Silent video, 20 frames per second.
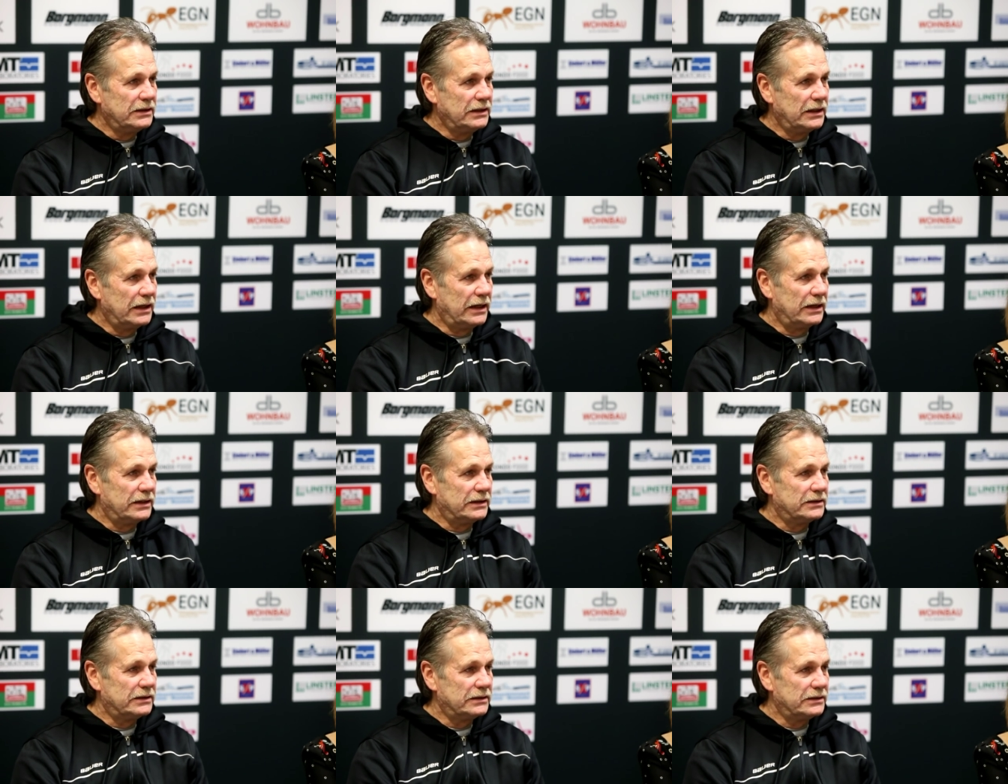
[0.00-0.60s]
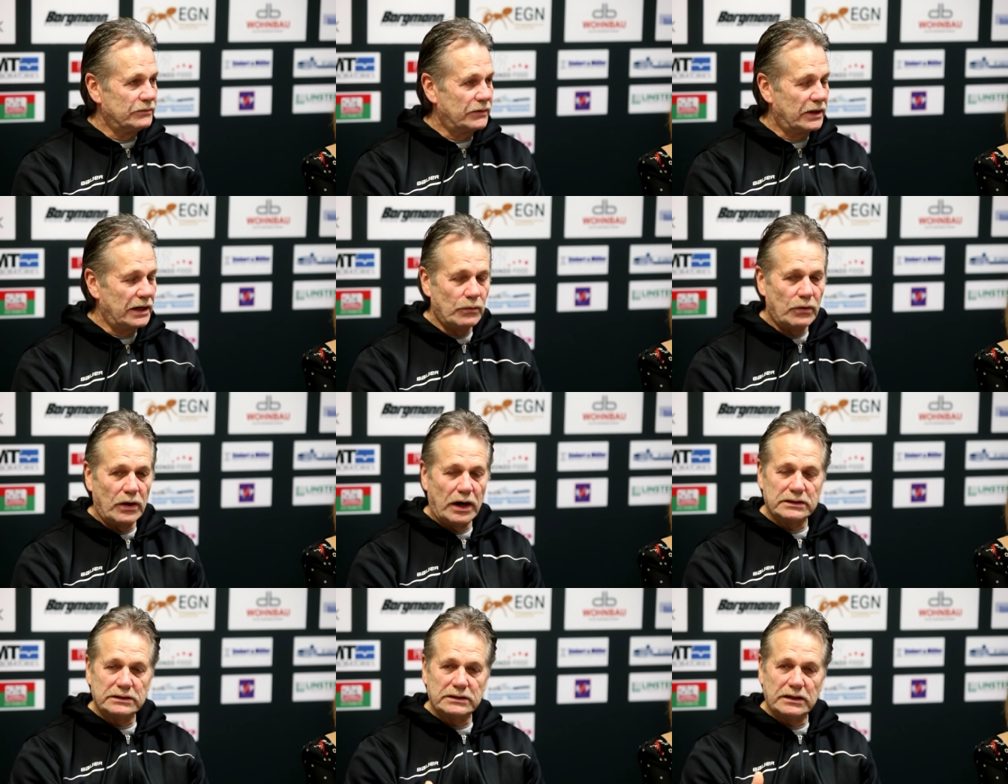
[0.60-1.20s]
And when I
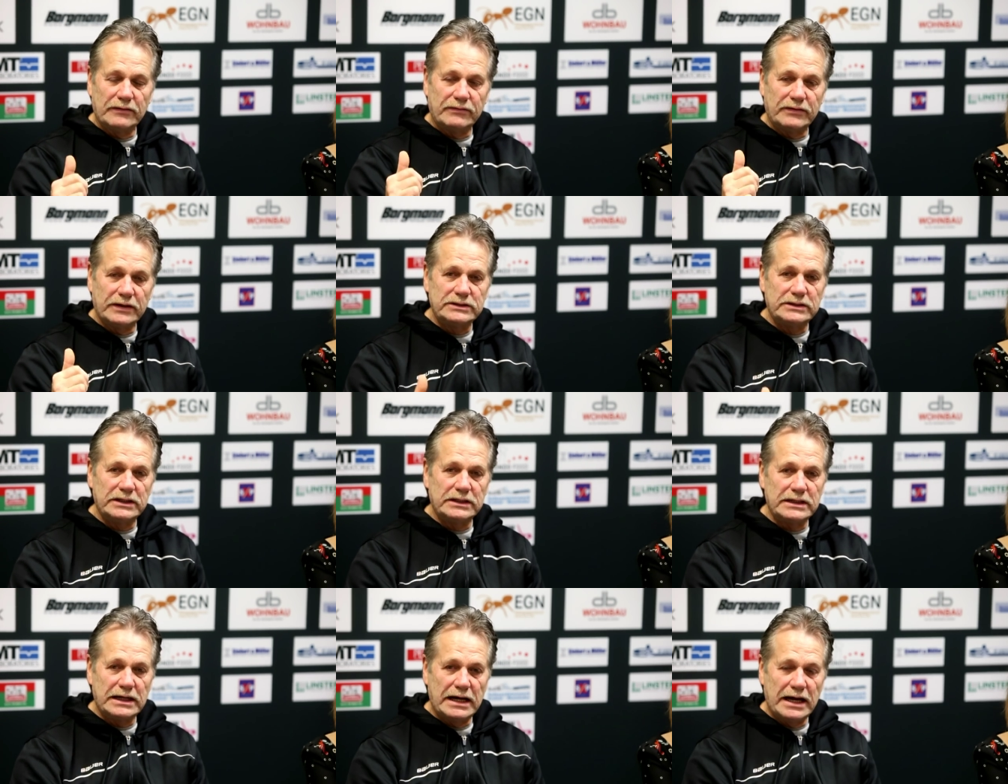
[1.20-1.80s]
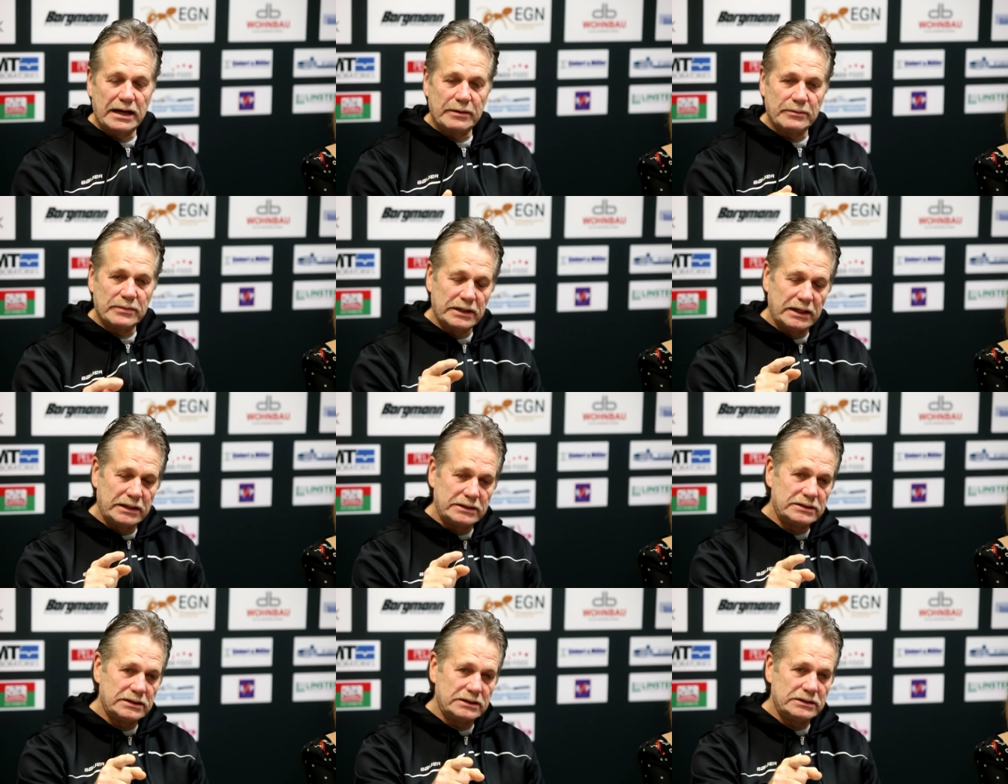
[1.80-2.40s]
walked off, I said to Hambly,
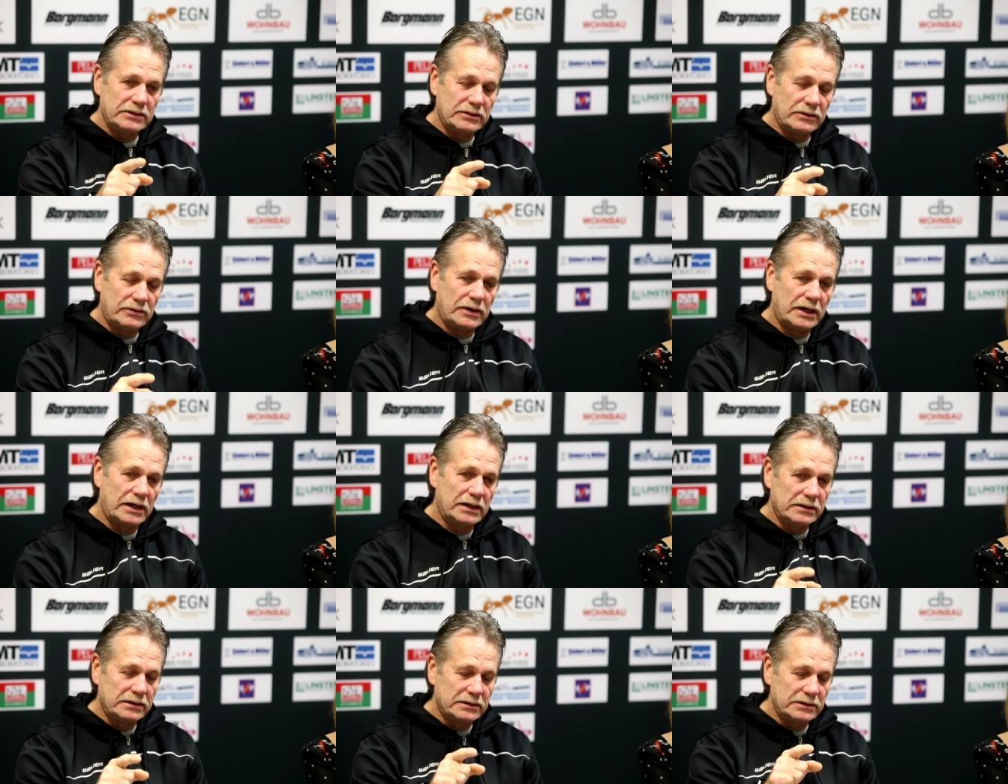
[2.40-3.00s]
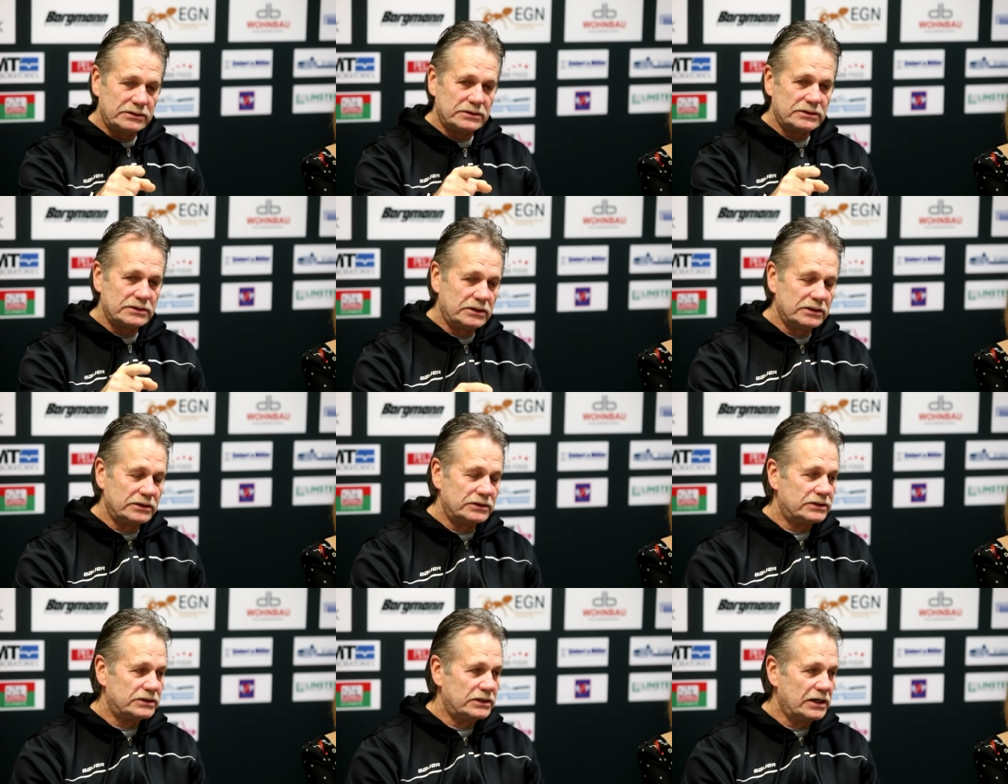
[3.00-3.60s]
I said, you know what, this is
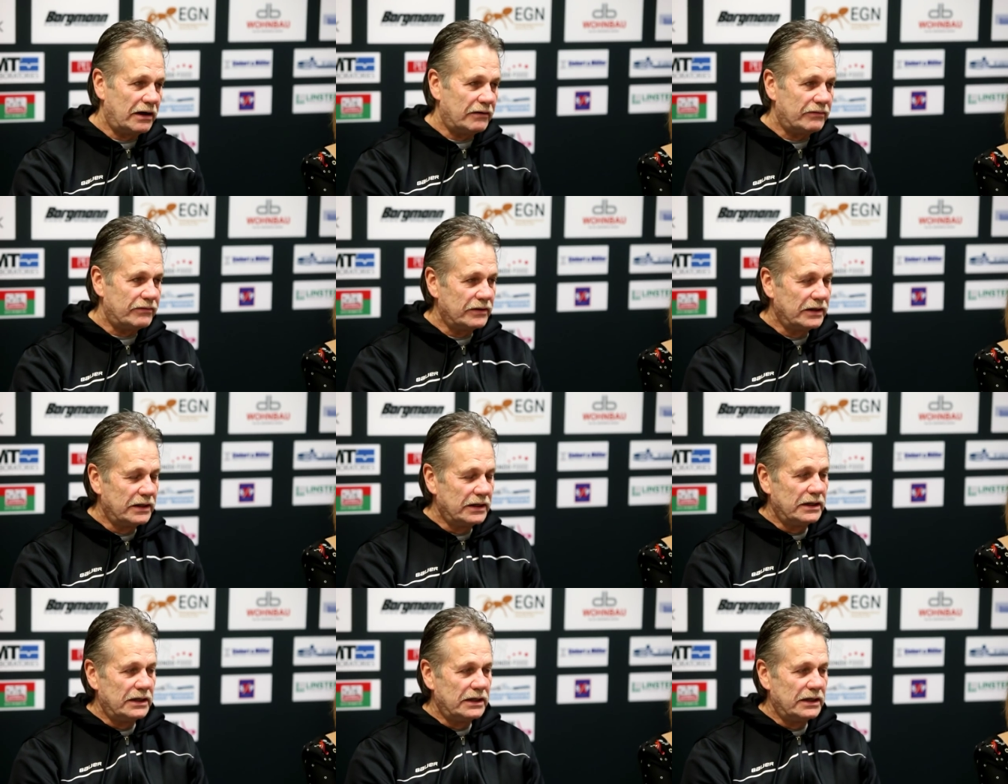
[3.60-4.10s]
good stuff.